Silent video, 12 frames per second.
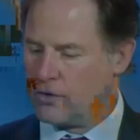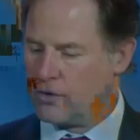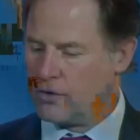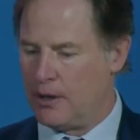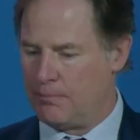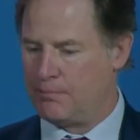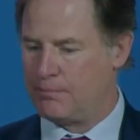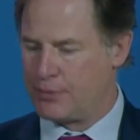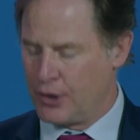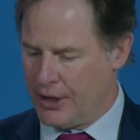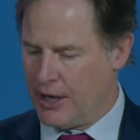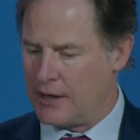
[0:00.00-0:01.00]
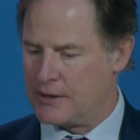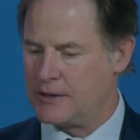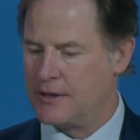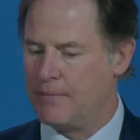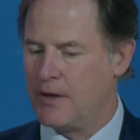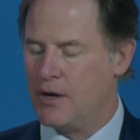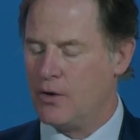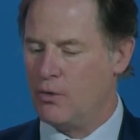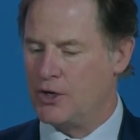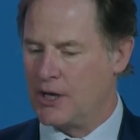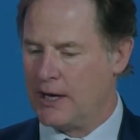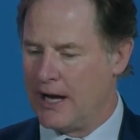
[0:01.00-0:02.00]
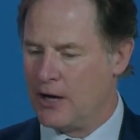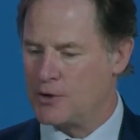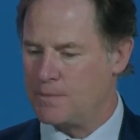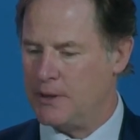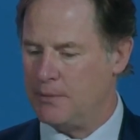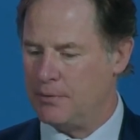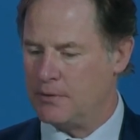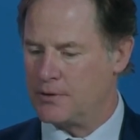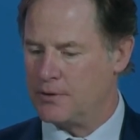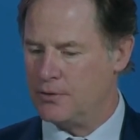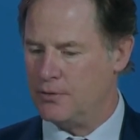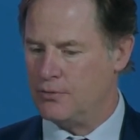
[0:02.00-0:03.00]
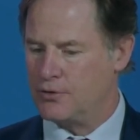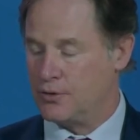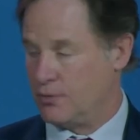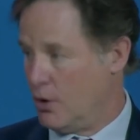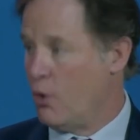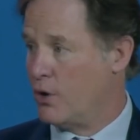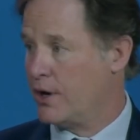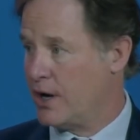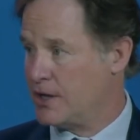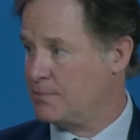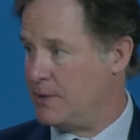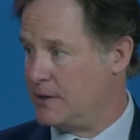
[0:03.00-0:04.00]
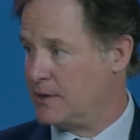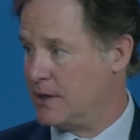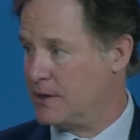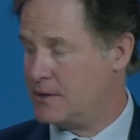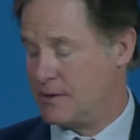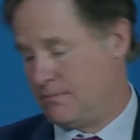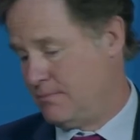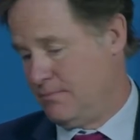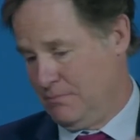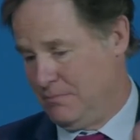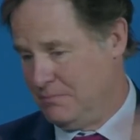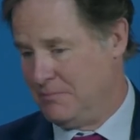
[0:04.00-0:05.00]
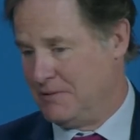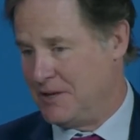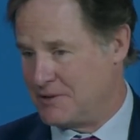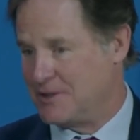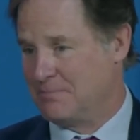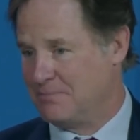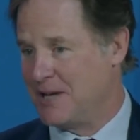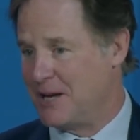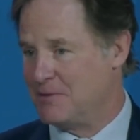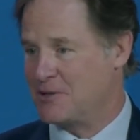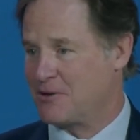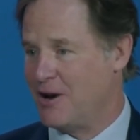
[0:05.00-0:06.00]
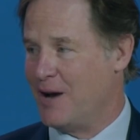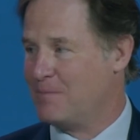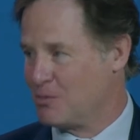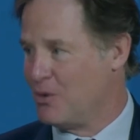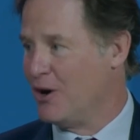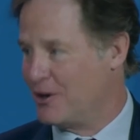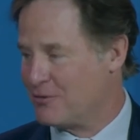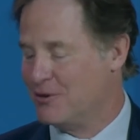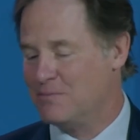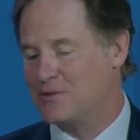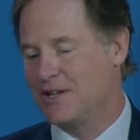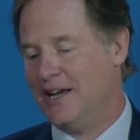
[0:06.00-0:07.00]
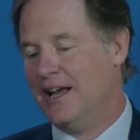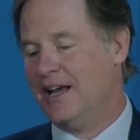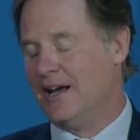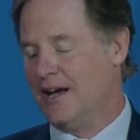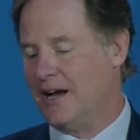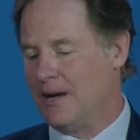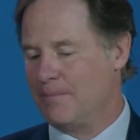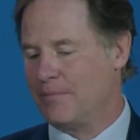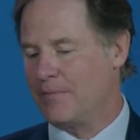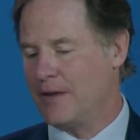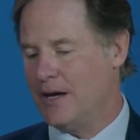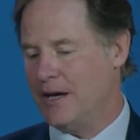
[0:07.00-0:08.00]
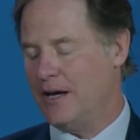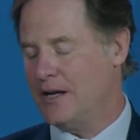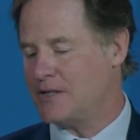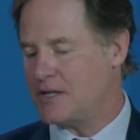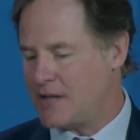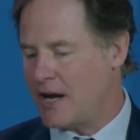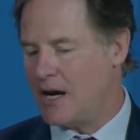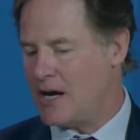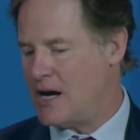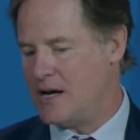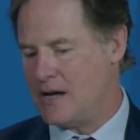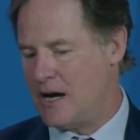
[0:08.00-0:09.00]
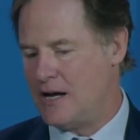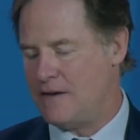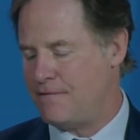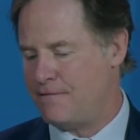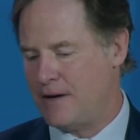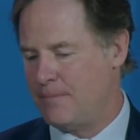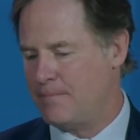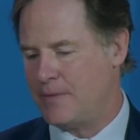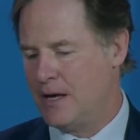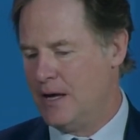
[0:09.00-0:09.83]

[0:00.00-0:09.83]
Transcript: our product which allows people to, to organize meetings. As the name describes, workrooms. Yeah. Um, and as I say, I, I, have um,